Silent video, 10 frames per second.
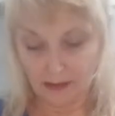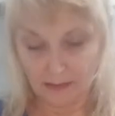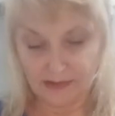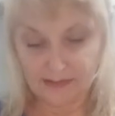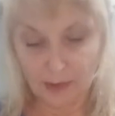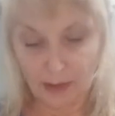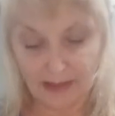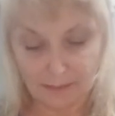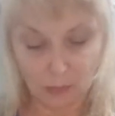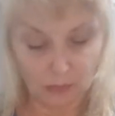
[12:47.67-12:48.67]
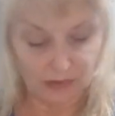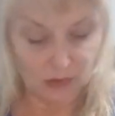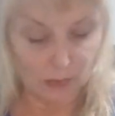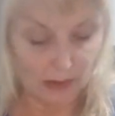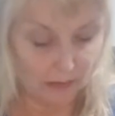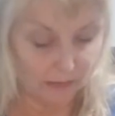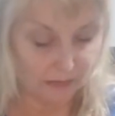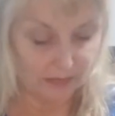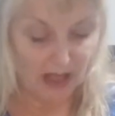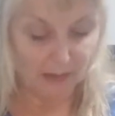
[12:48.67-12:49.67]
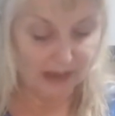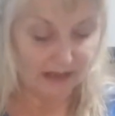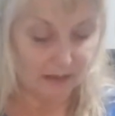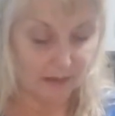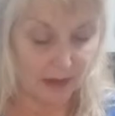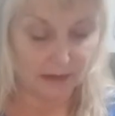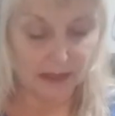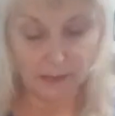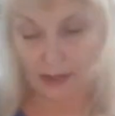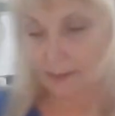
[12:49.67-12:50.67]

This might make more than 12. Oh, that's all right. Don't worry